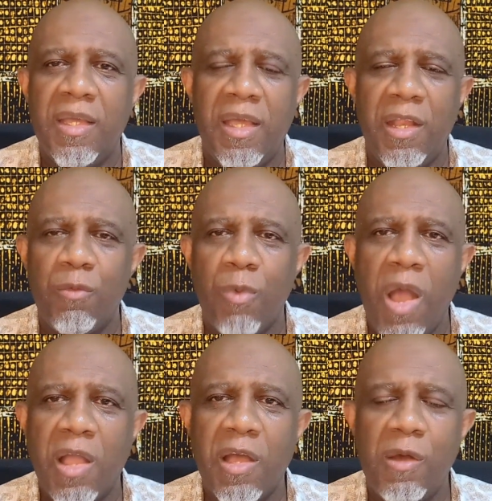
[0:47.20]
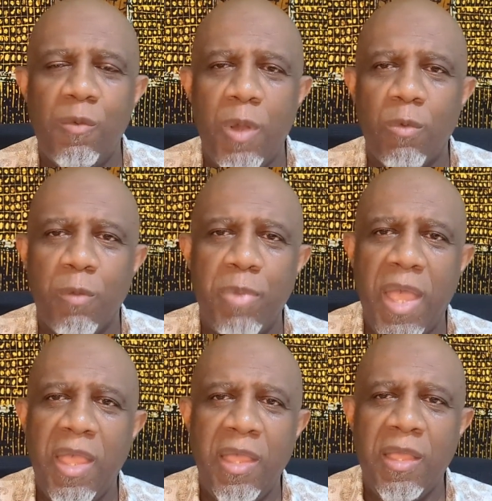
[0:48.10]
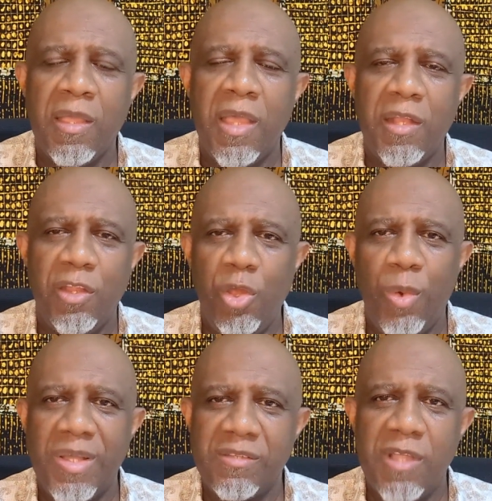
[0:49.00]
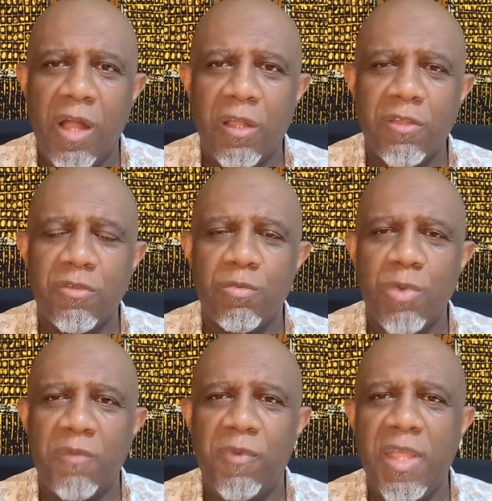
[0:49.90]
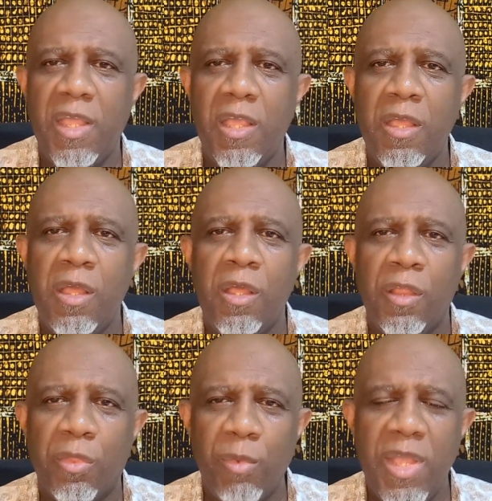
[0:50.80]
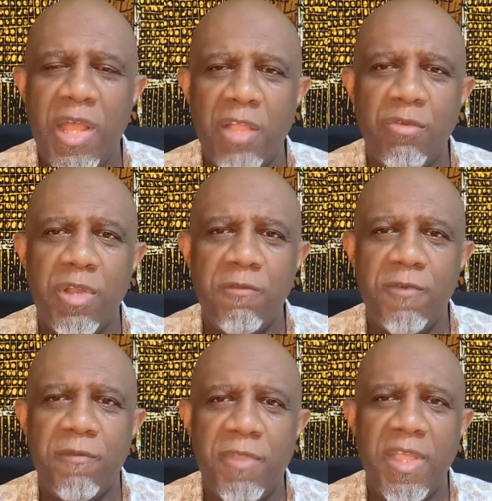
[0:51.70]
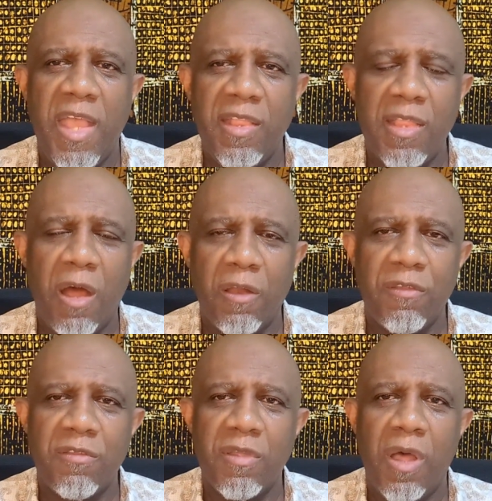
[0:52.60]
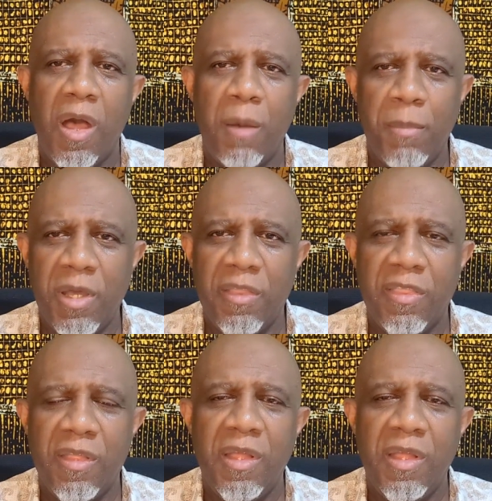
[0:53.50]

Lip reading: And in Raqqa, we were paying in US dollars roughly $358 a month.